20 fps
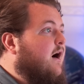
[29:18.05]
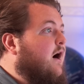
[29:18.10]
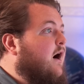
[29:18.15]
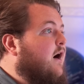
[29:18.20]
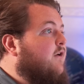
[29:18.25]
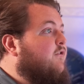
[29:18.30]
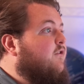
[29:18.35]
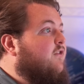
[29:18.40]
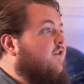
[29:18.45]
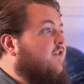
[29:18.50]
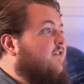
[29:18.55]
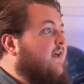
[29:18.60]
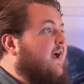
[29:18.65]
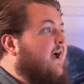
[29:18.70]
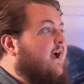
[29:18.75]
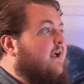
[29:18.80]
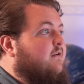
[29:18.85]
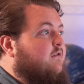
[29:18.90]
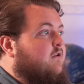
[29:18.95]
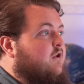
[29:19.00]
other than
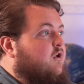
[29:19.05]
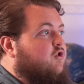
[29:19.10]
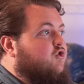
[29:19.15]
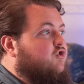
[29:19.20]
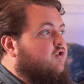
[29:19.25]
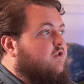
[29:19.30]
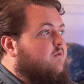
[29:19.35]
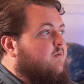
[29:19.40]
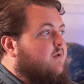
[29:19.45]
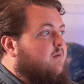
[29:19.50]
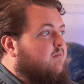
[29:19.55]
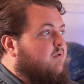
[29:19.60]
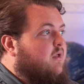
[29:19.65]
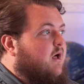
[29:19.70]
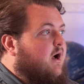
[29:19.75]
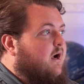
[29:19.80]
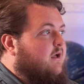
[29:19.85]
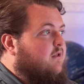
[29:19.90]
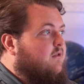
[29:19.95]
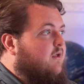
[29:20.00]
that, usually we
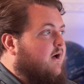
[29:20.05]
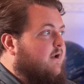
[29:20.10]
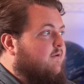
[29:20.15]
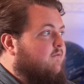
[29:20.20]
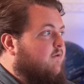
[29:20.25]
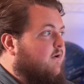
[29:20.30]
block a lot of